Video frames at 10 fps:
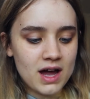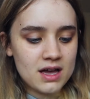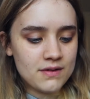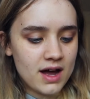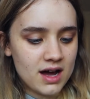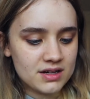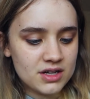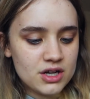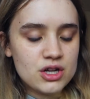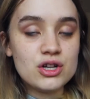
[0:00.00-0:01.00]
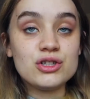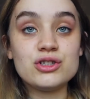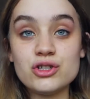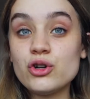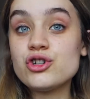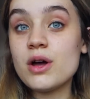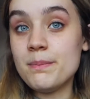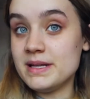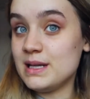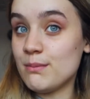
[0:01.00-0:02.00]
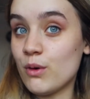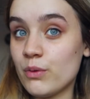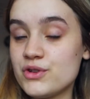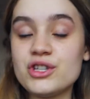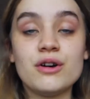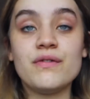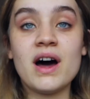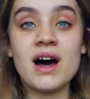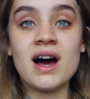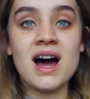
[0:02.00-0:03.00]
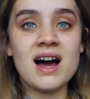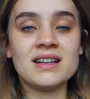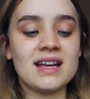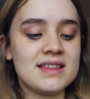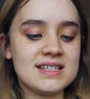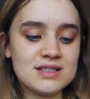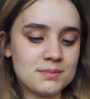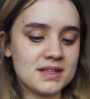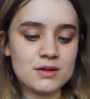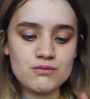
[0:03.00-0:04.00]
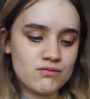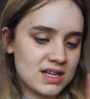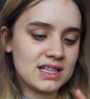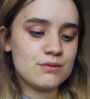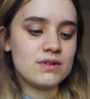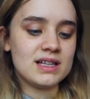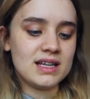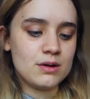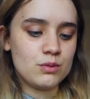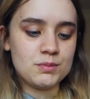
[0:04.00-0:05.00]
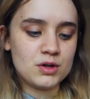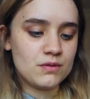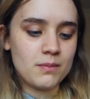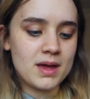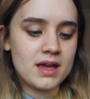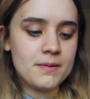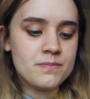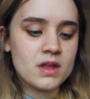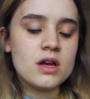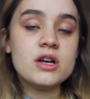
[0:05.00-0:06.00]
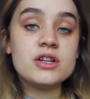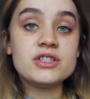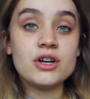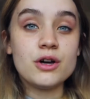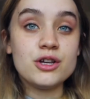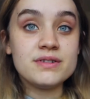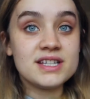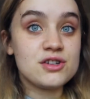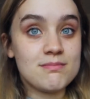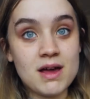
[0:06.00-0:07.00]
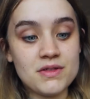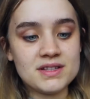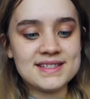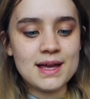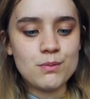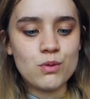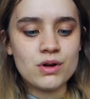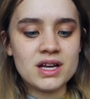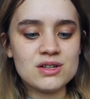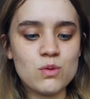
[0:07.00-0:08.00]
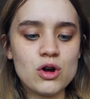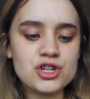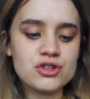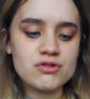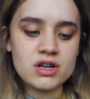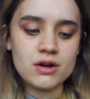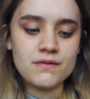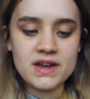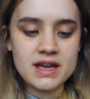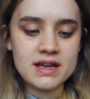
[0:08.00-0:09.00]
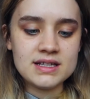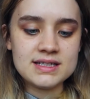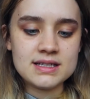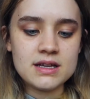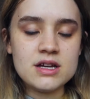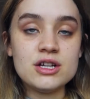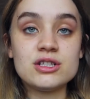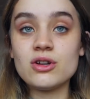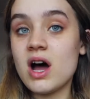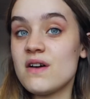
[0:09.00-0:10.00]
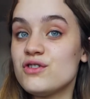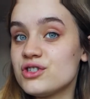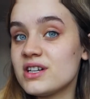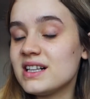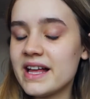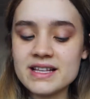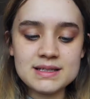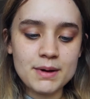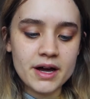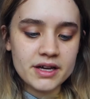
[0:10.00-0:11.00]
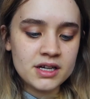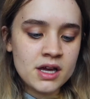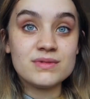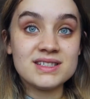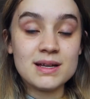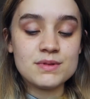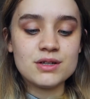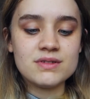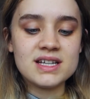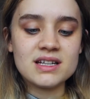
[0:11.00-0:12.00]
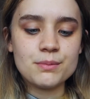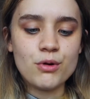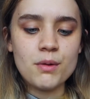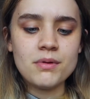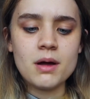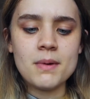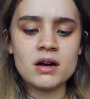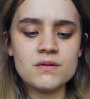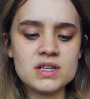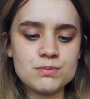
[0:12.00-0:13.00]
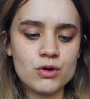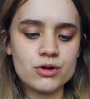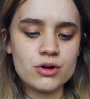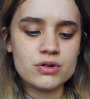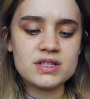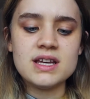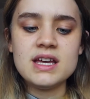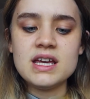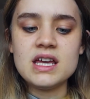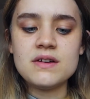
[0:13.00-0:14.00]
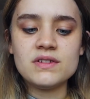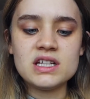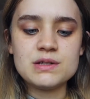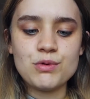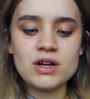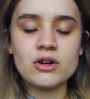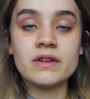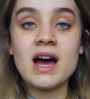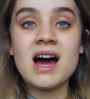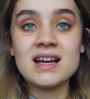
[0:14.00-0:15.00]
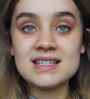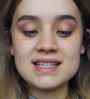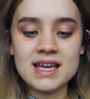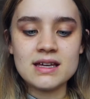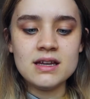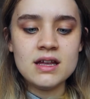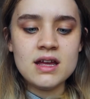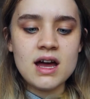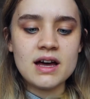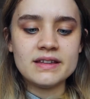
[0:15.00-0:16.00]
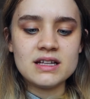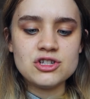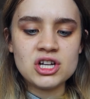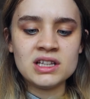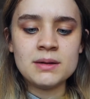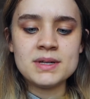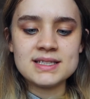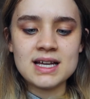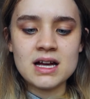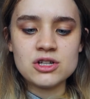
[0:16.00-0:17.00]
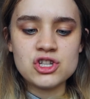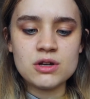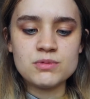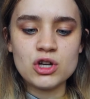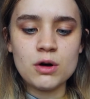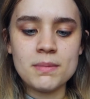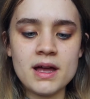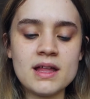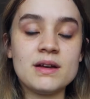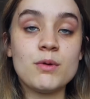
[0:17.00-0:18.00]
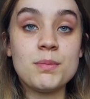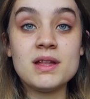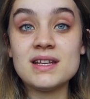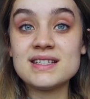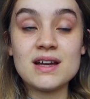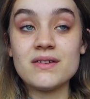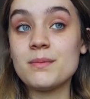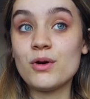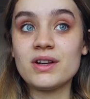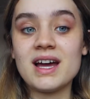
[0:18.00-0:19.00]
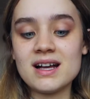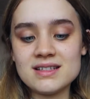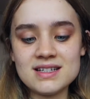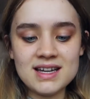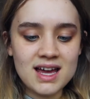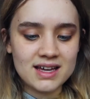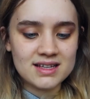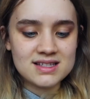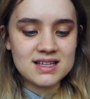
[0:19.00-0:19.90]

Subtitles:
I've had such a busy month so far and this is something that really, really would be good for me. So usage method, step 1 is wash and dry your face. So I've just cleansed mine. Step 2, take an appropriate amount of this product evenly spread on the eye skin and then gently massage to absorb it and then repeat this every morning and night.